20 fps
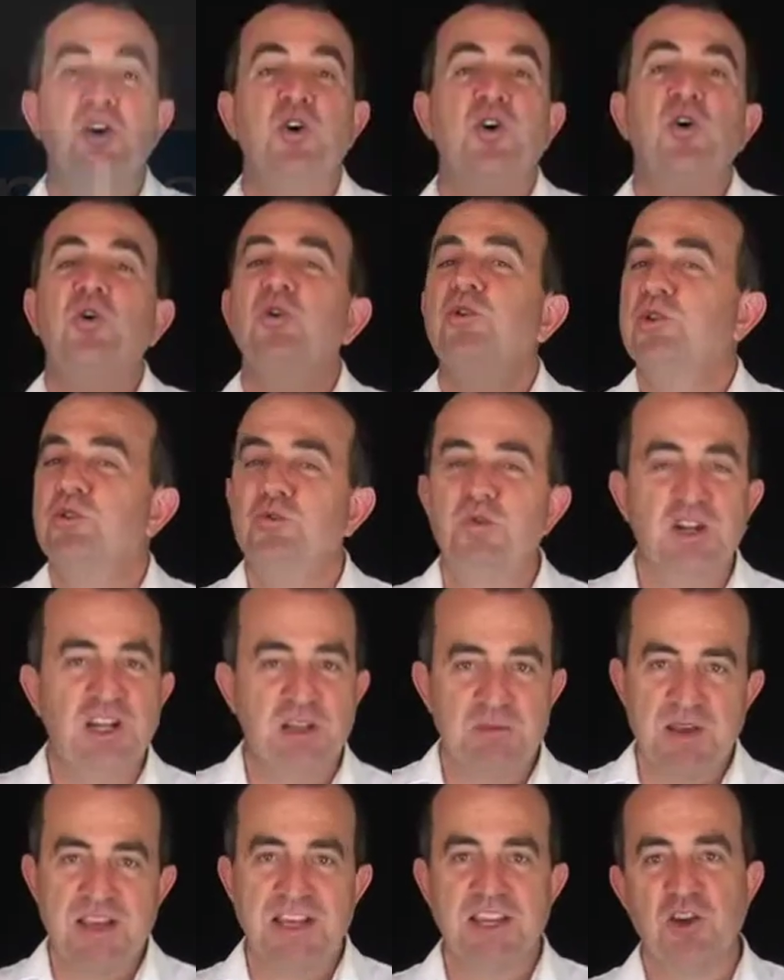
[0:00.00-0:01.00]
All the
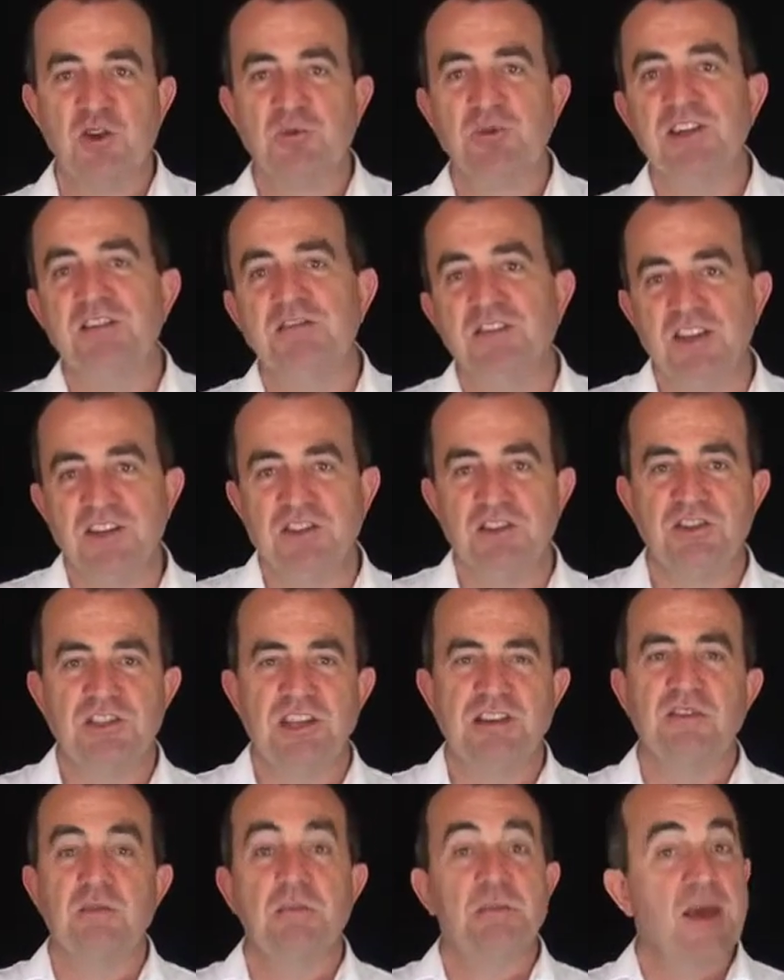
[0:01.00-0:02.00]
really big comedy venues
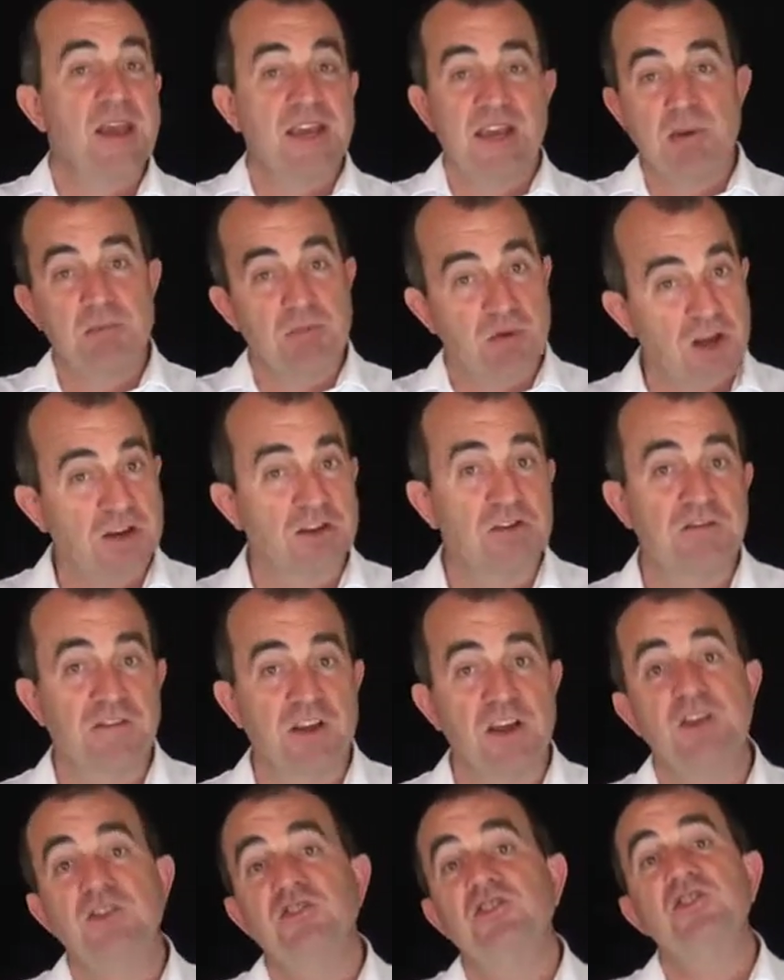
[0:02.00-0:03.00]
have a backup
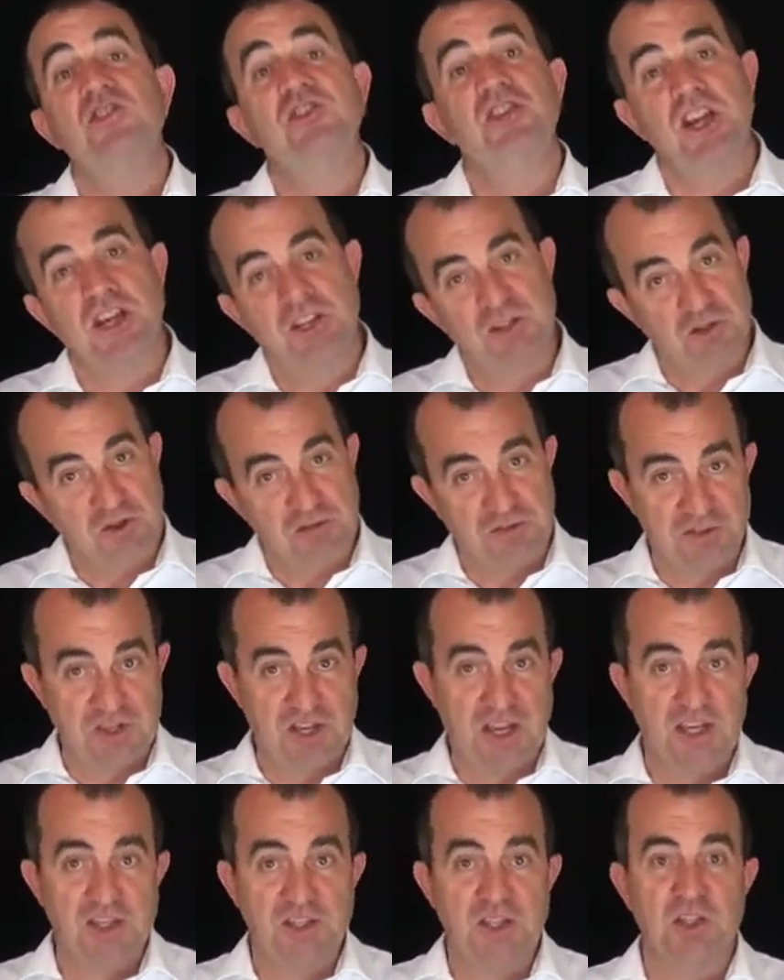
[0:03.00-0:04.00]
microphone just off
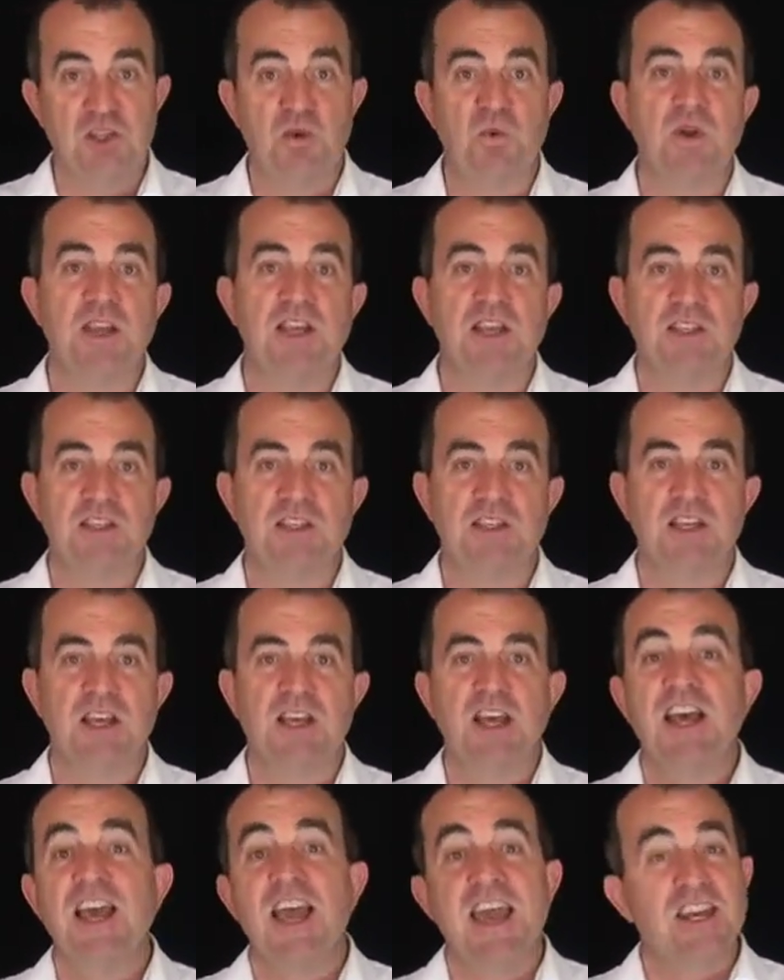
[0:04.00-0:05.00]
stage in the wings,
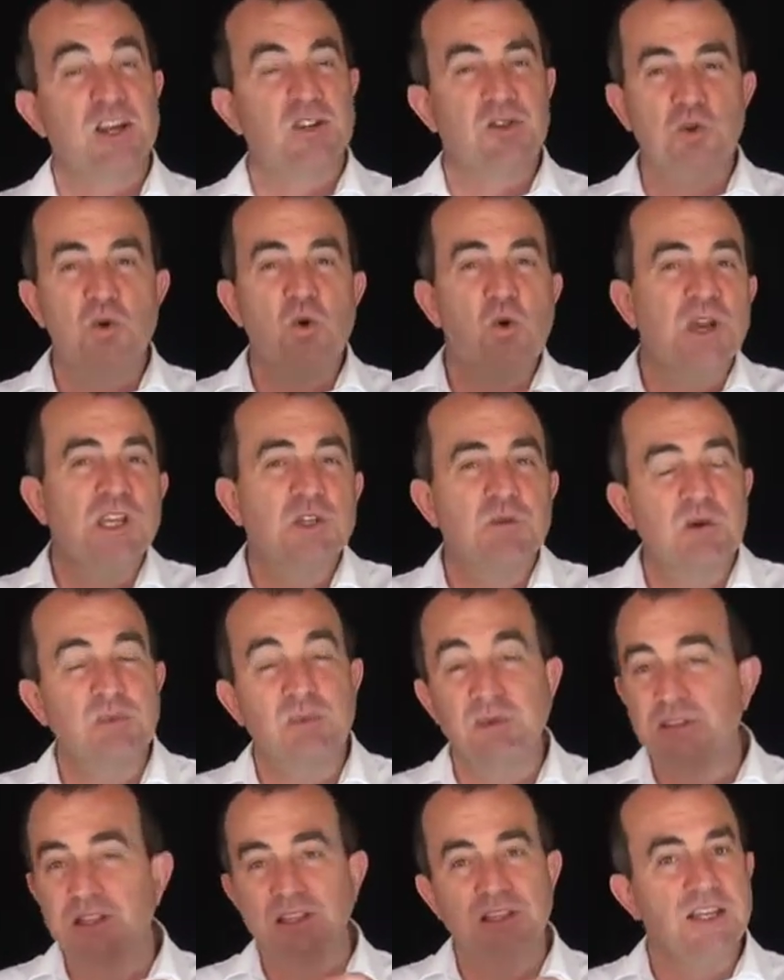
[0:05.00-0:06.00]
and it's always one
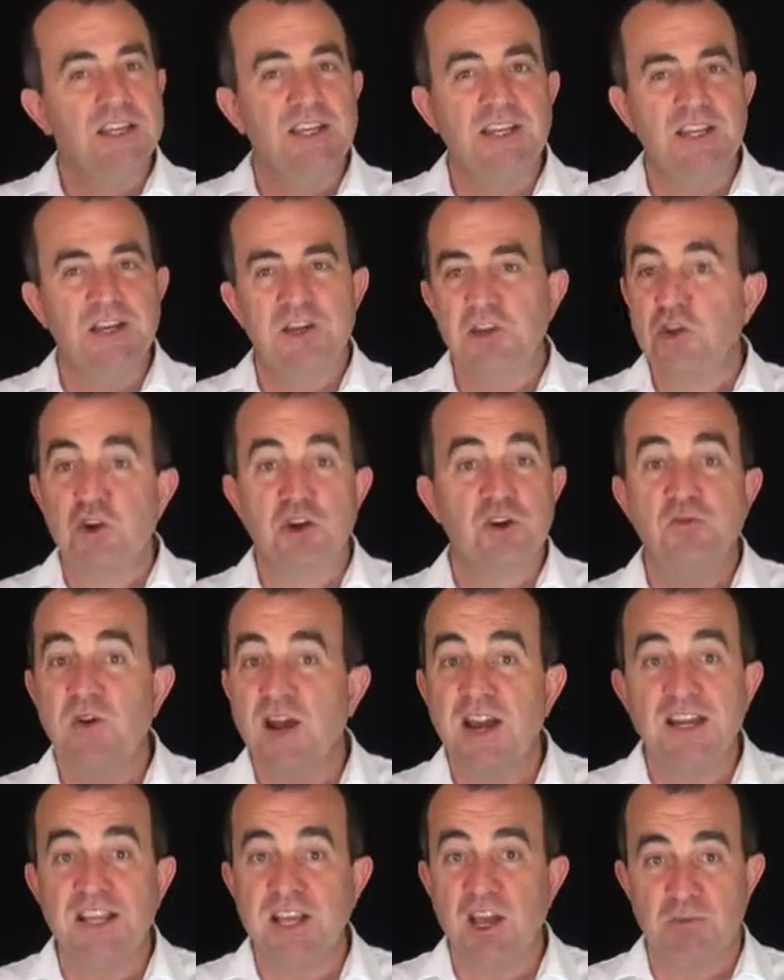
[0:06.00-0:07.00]
with a lead, not a
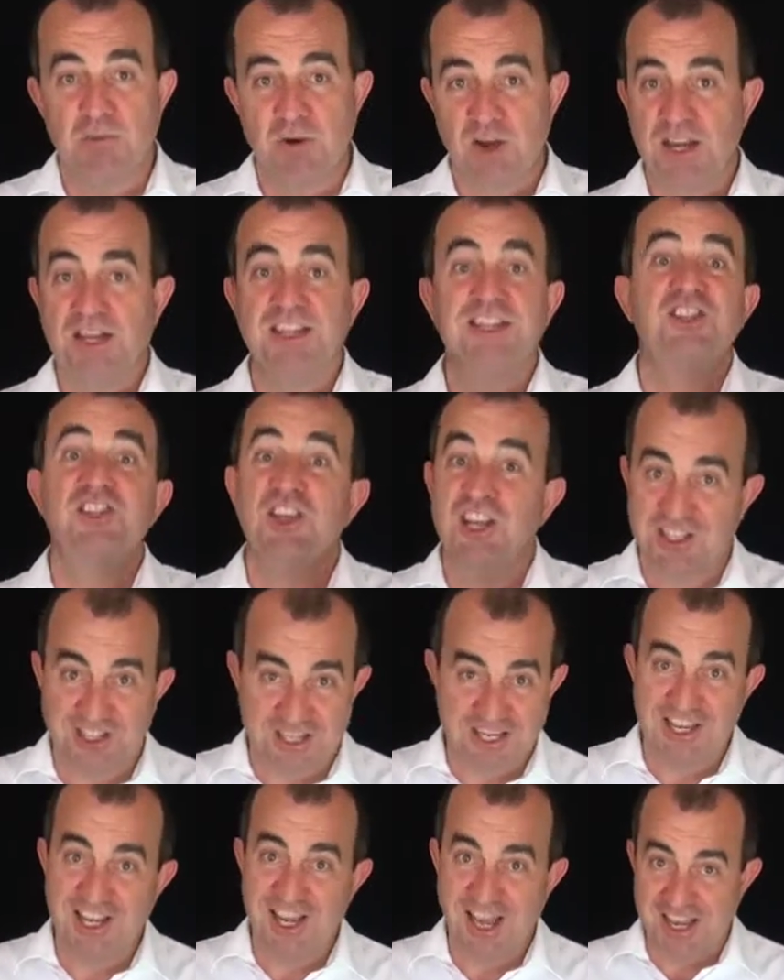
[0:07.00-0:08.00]
radio mic, just
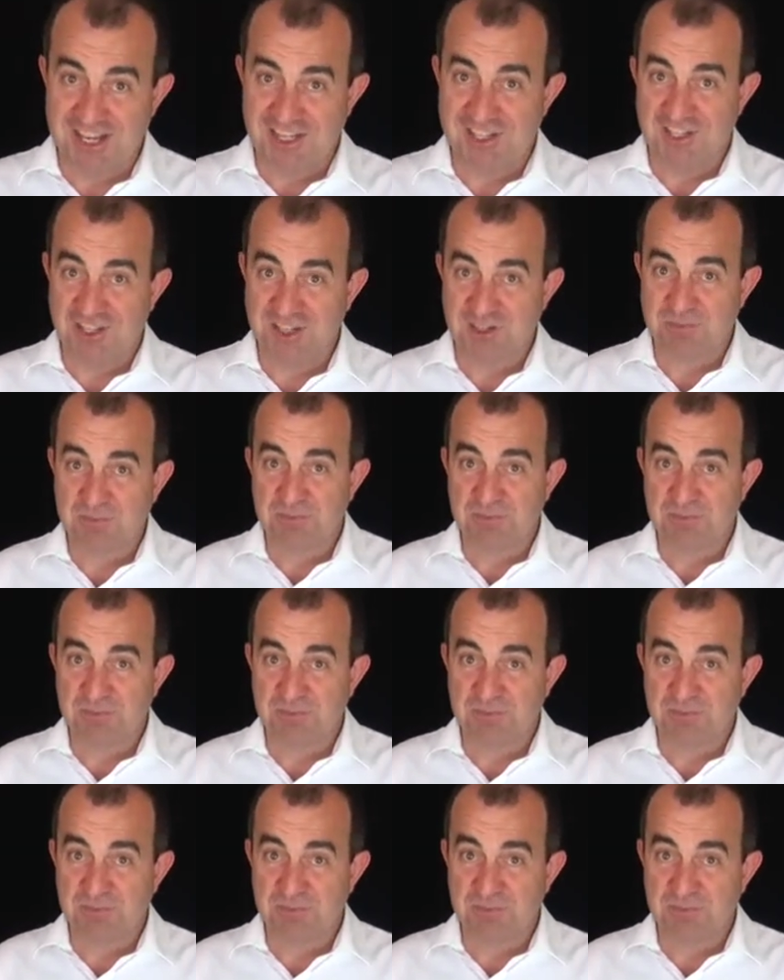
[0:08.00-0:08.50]
in case.